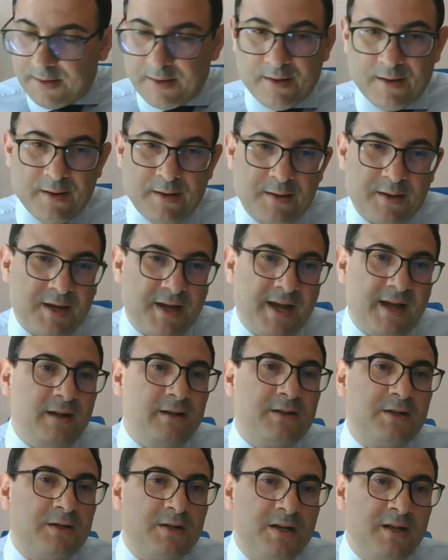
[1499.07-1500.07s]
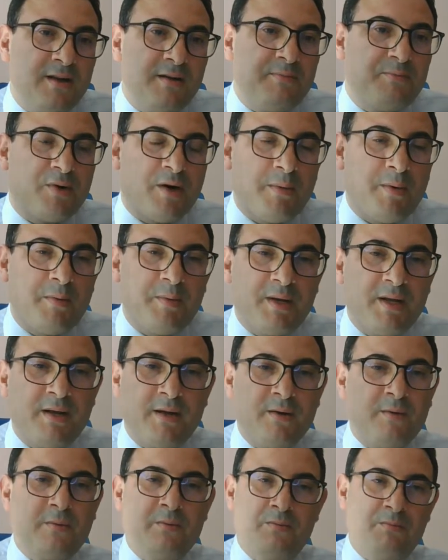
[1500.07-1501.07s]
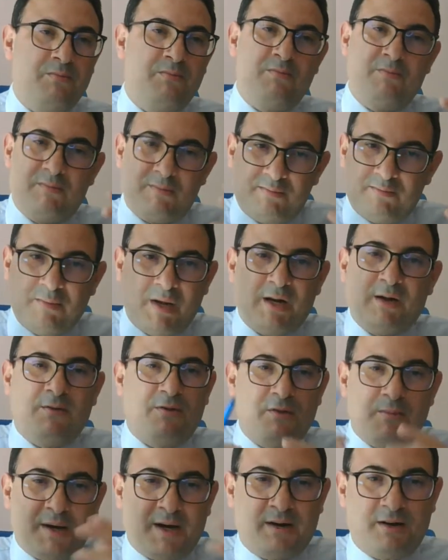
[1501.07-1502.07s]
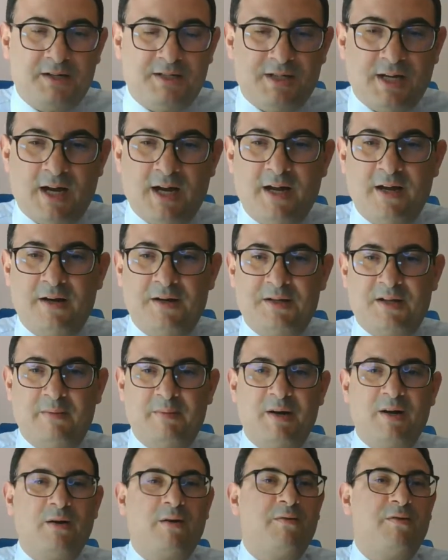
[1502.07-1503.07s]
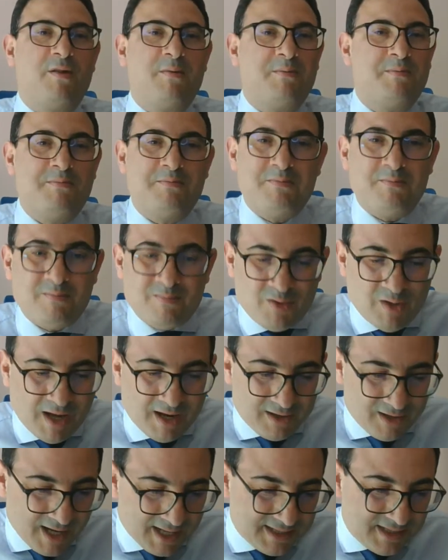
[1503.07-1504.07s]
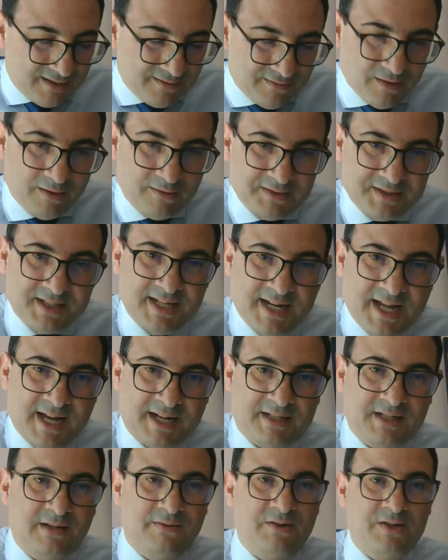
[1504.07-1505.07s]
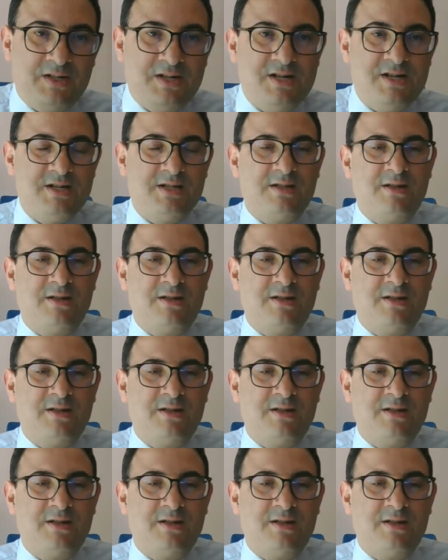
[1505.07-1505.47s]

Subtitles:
the elderly, probably many of them are retired, many of them are not involved in activities, and